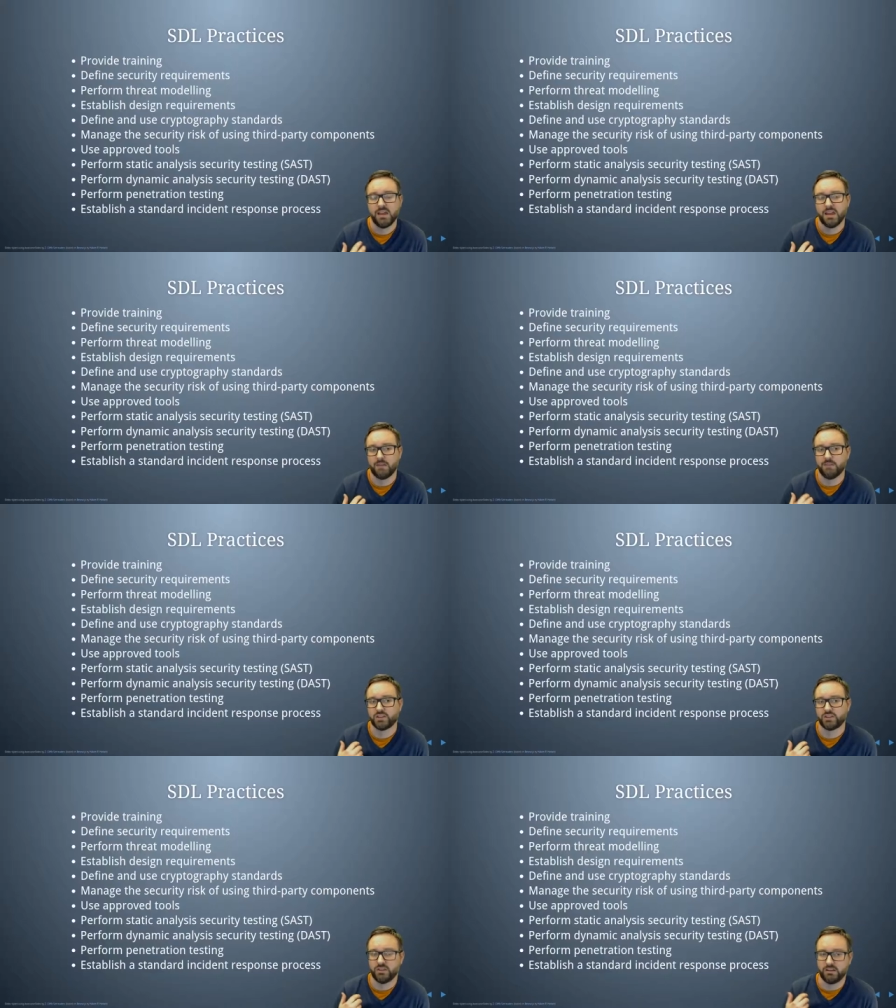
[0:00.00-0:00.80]
and make
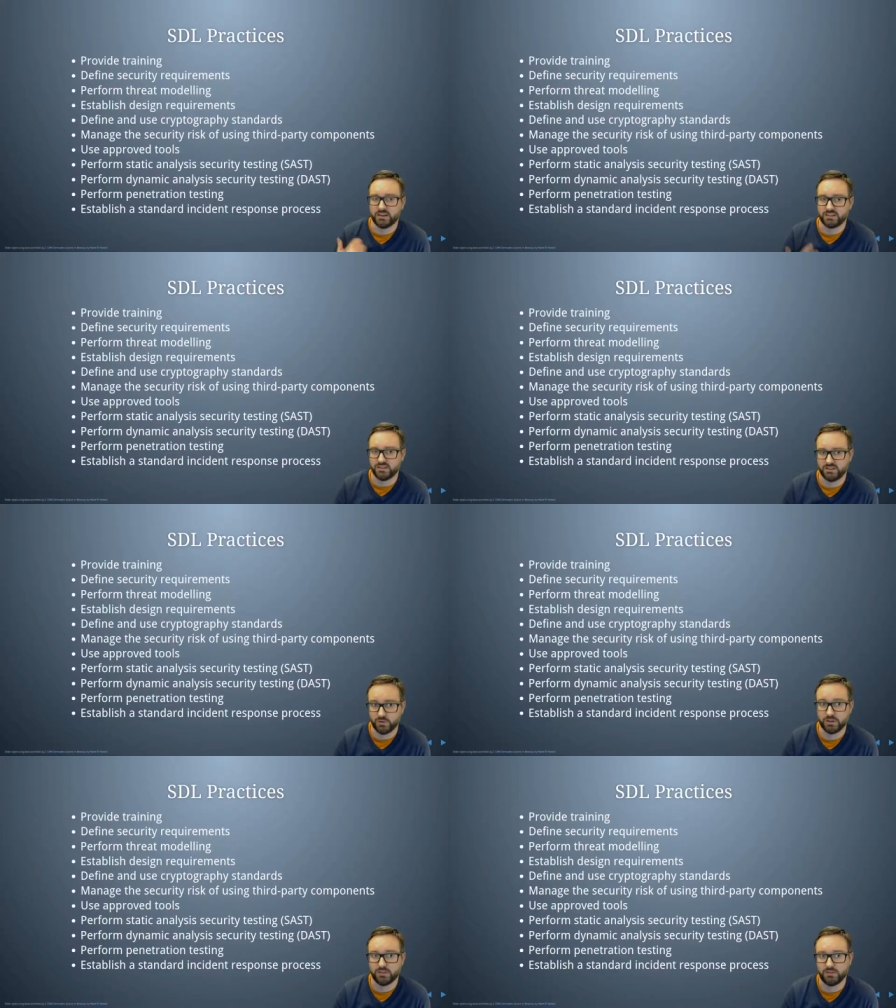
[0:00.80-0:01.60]
sure that you're actually
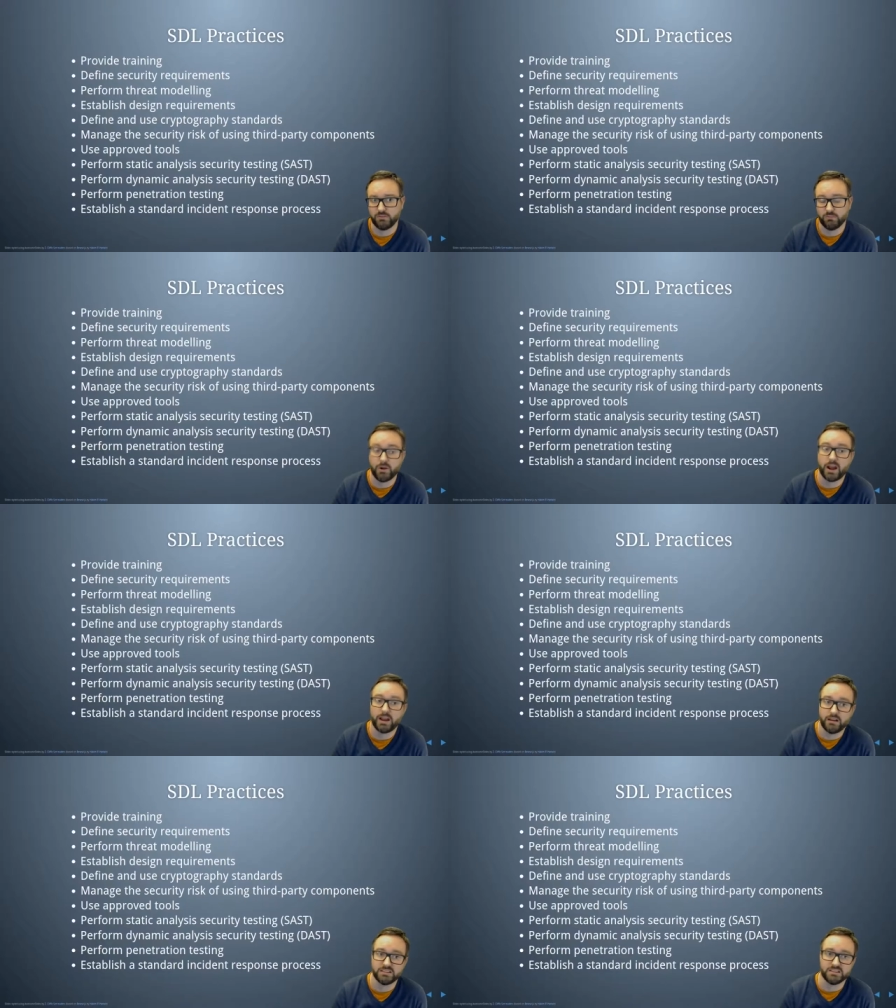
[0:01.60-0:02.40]
doing the right
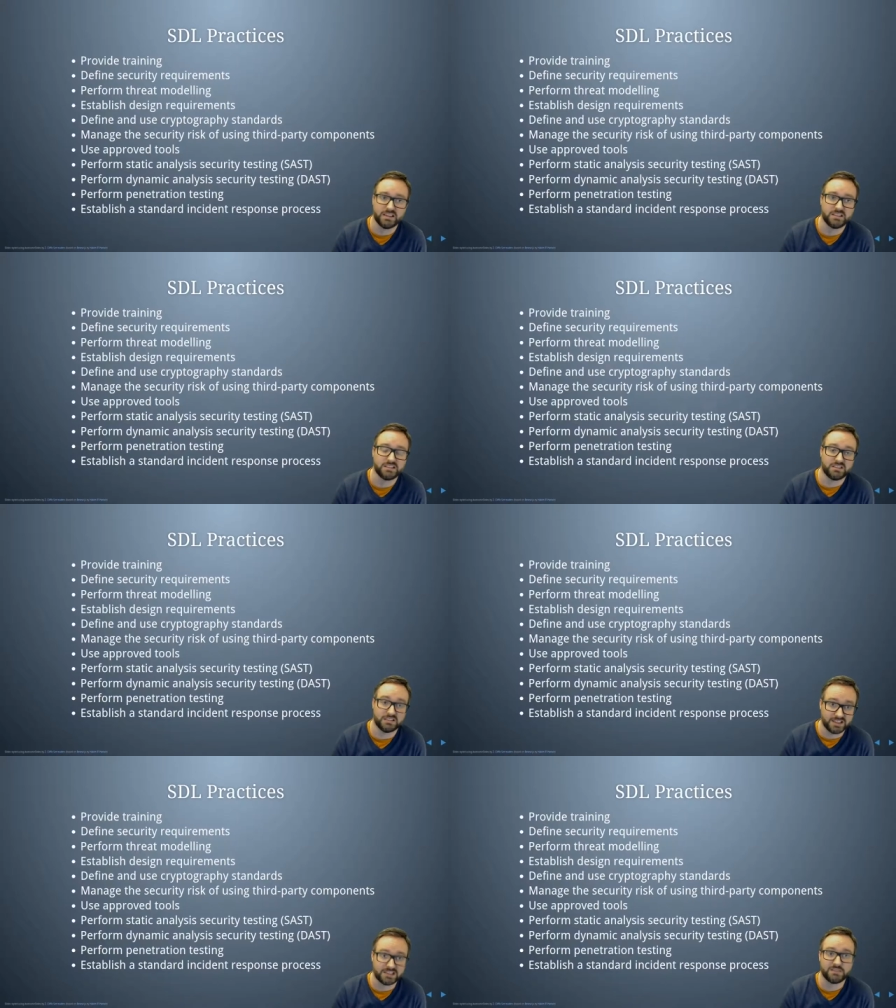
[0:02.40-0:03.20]
kinds of tests to
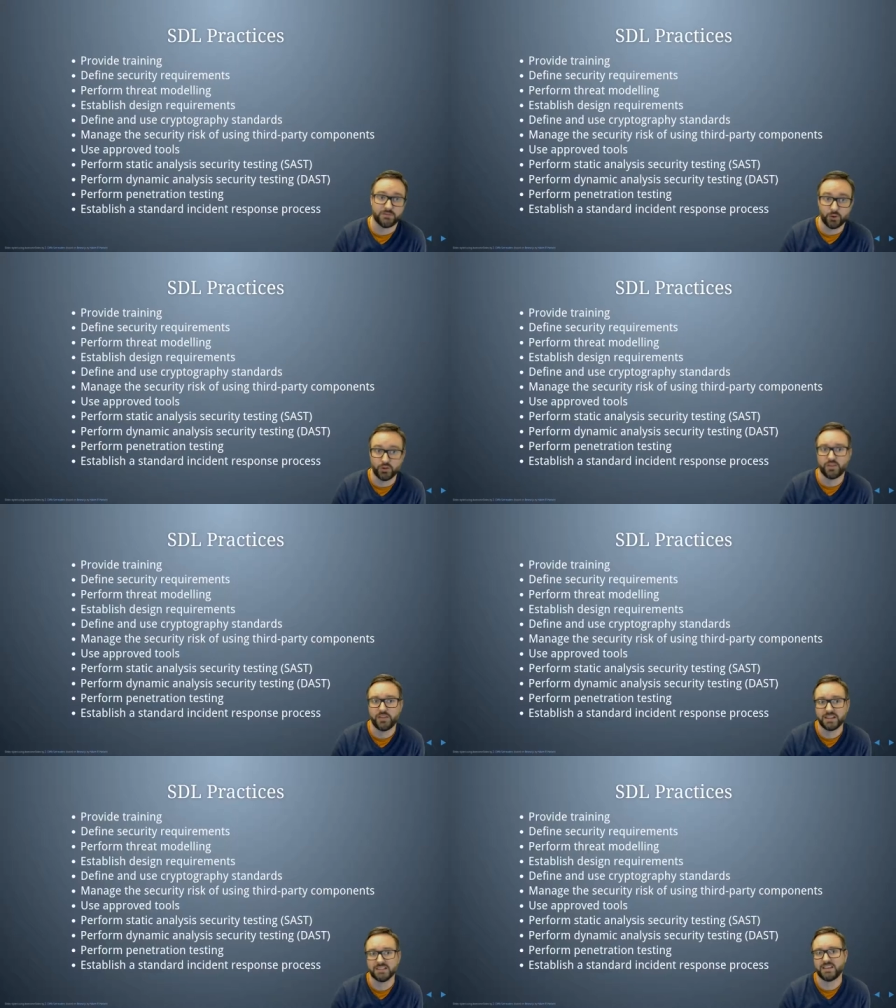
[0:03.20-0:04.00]
test for the
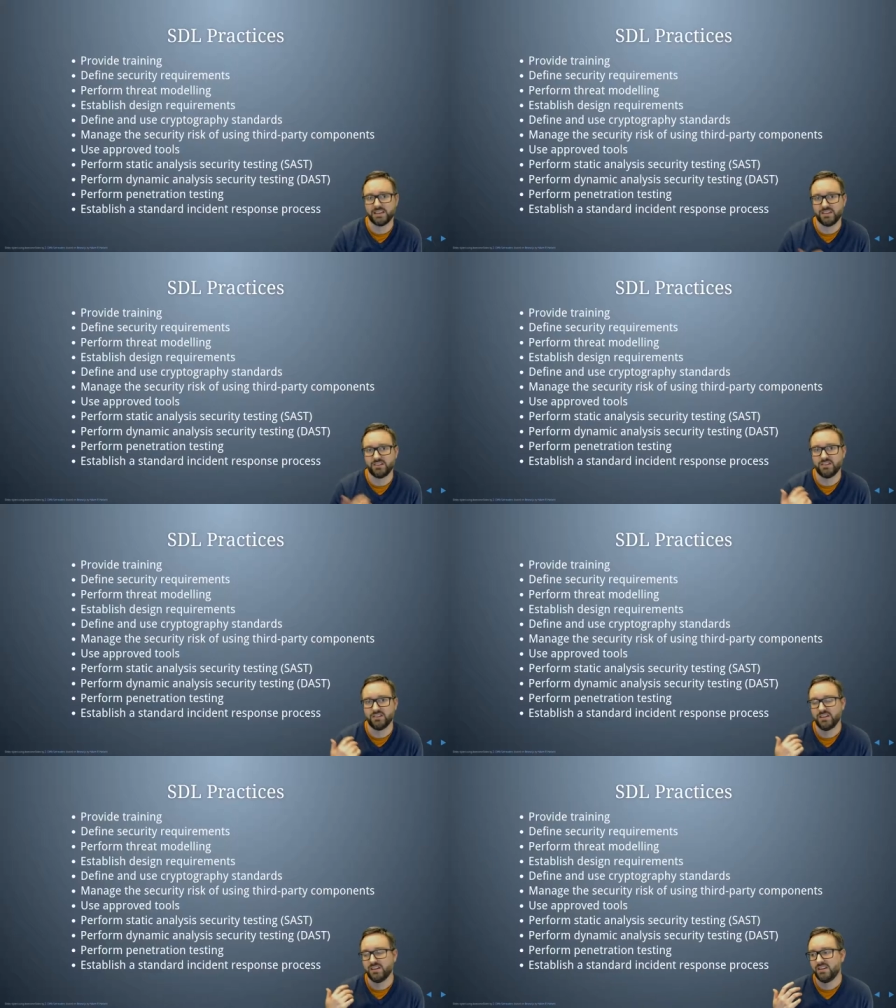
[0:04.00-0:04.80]
things that you
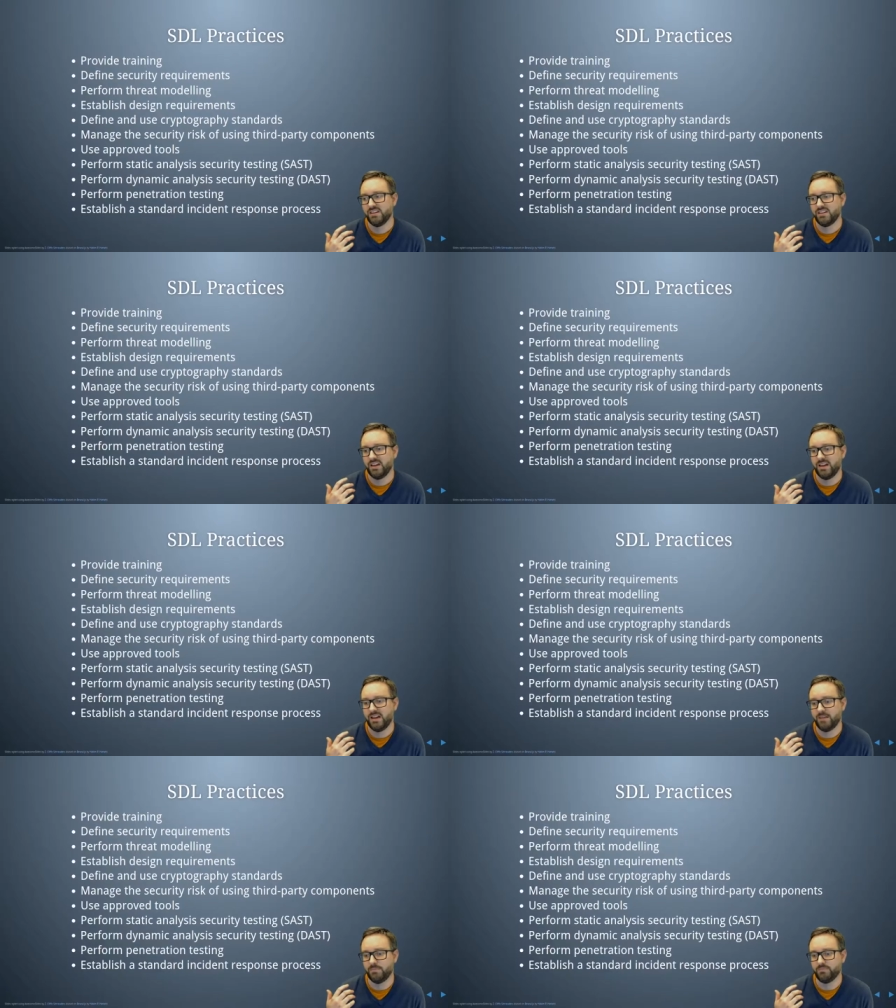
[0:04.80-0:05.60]

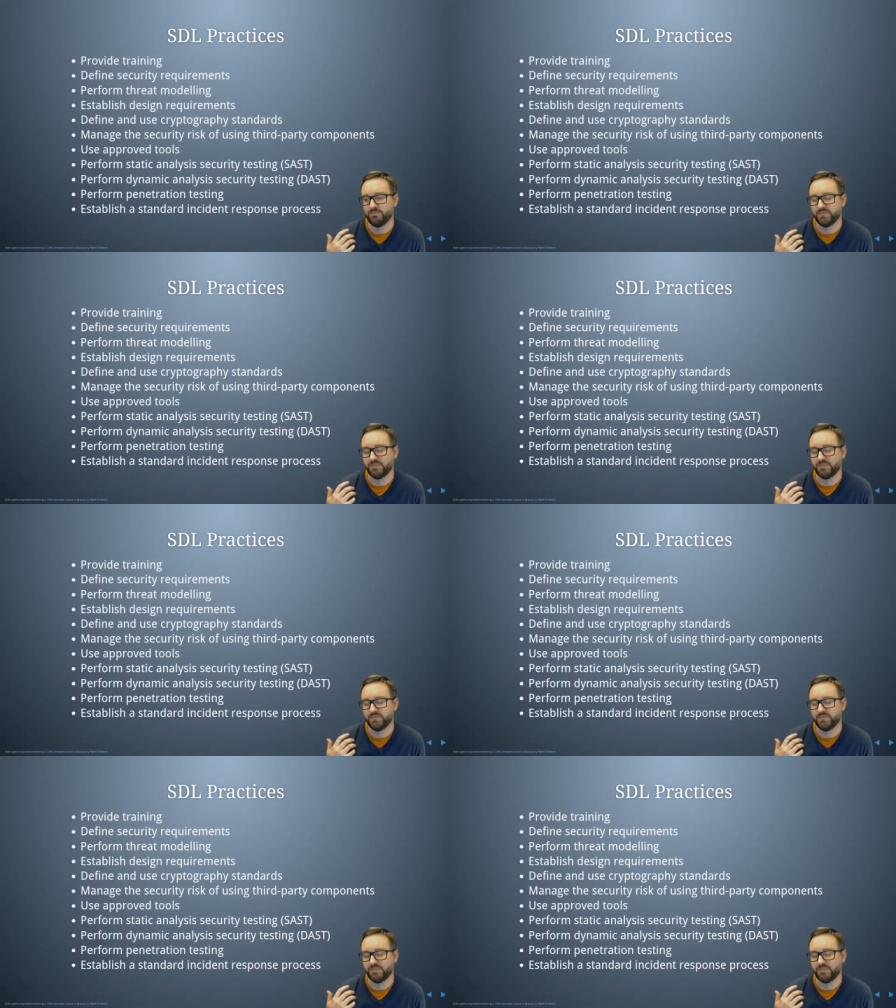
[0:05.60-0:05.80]
um,